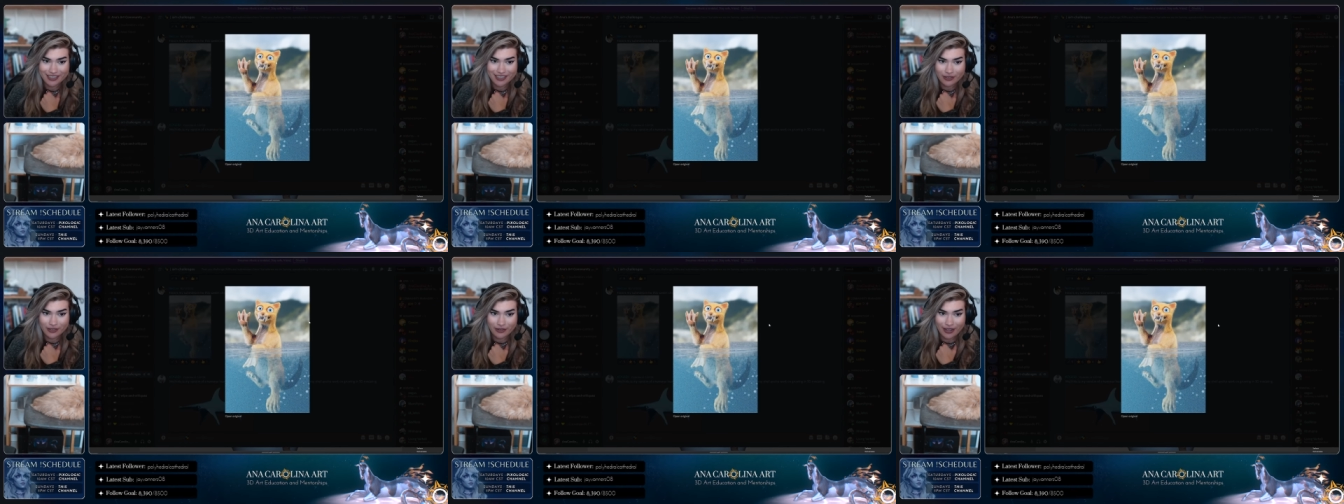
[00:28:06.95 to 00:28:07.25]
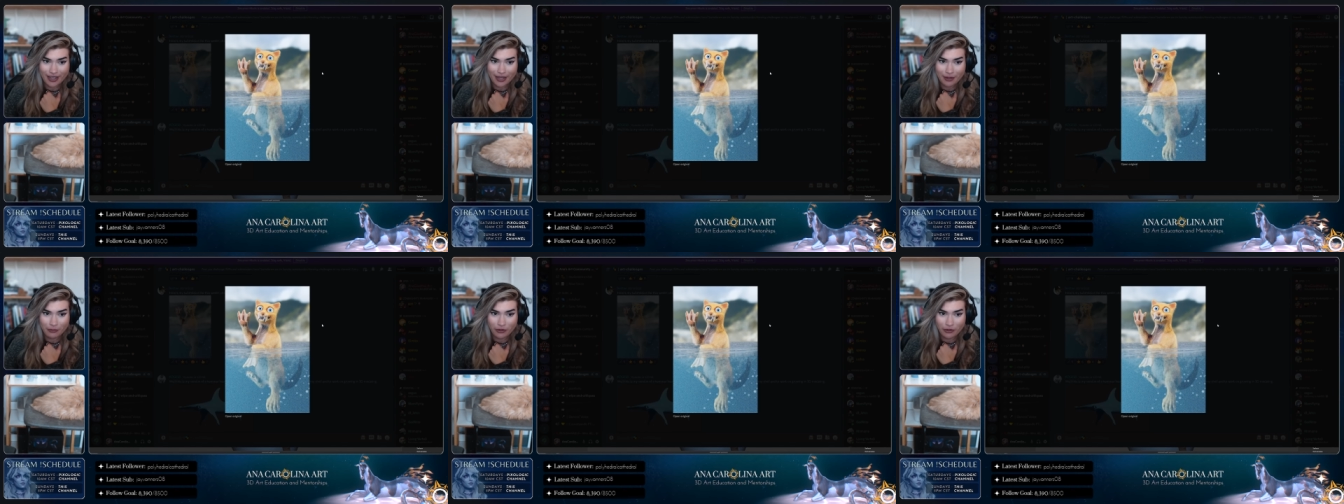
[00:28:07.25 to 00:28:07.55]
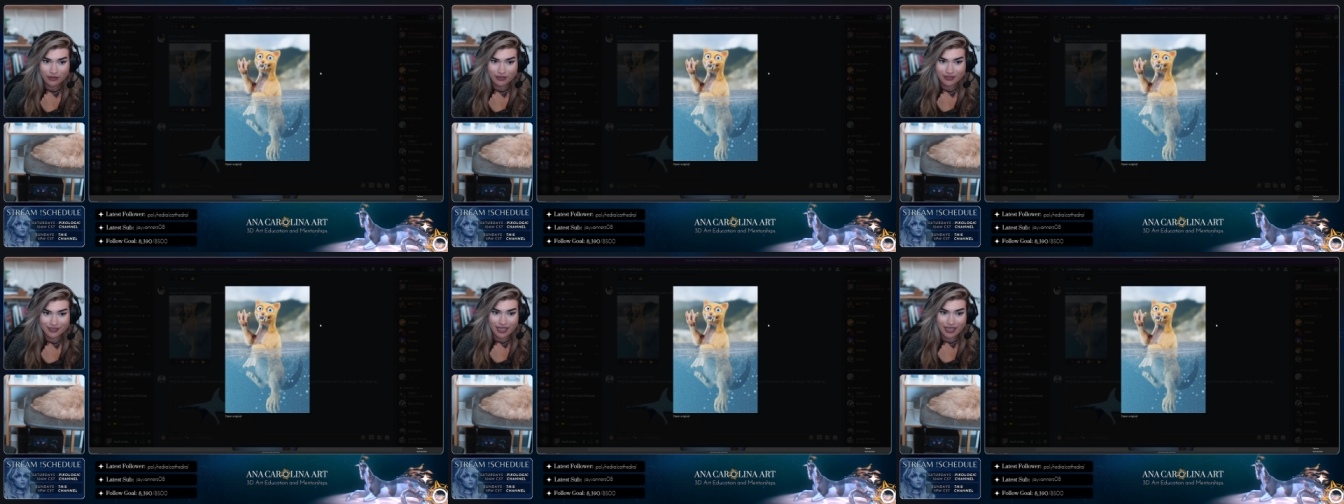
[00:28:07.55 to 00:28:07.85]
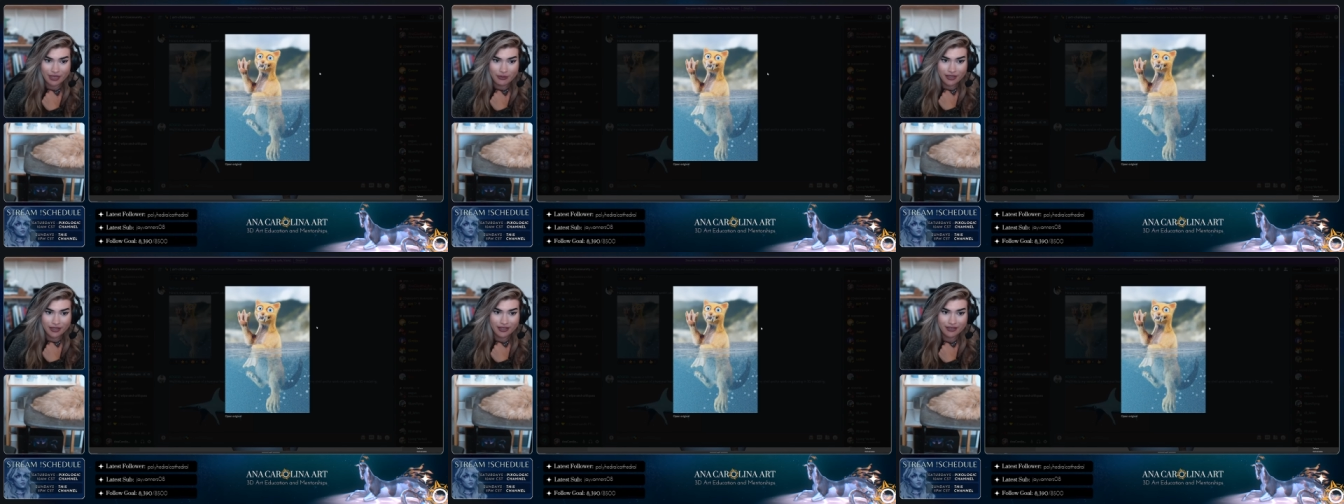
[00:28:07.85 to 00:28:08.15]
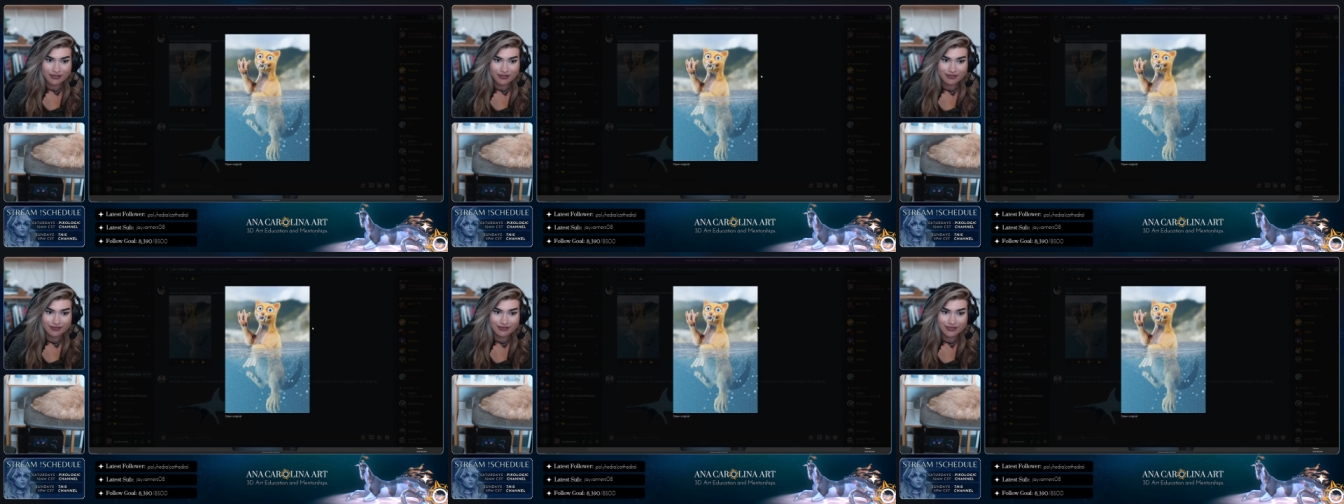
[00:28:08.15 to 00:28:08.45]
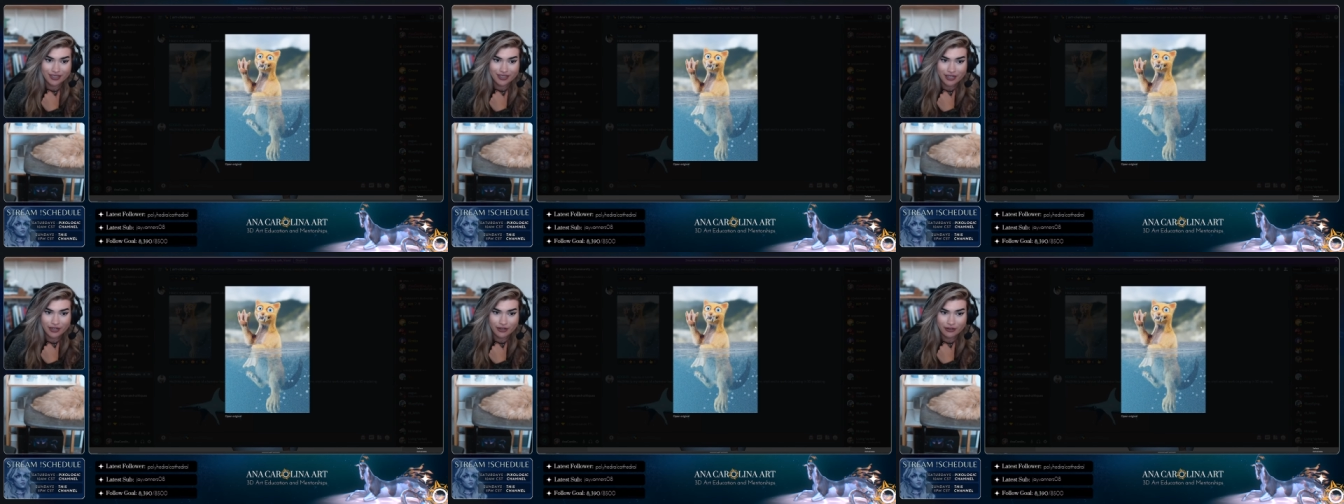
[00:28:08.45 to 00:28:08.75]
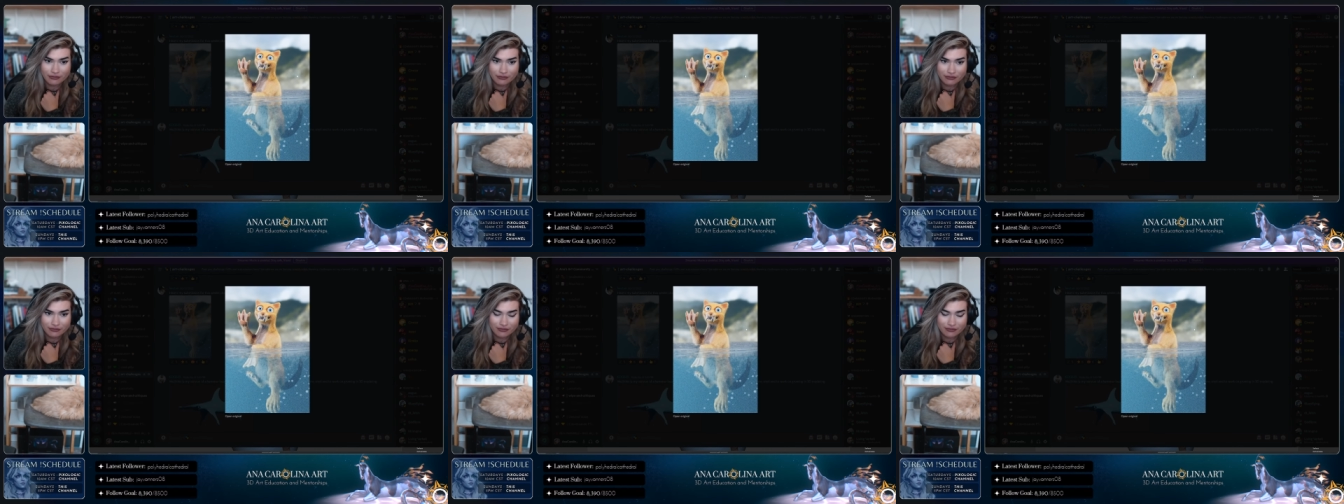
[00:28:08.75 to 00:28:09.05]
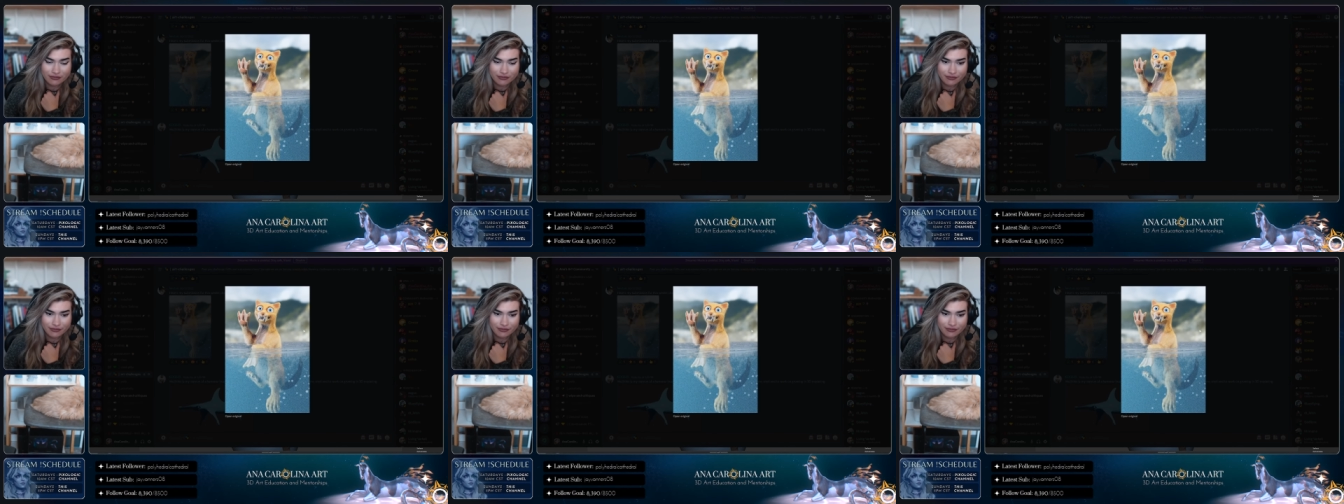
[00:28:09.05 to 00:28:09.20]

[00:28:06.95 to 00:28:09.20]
The little eyeballs get me, you know?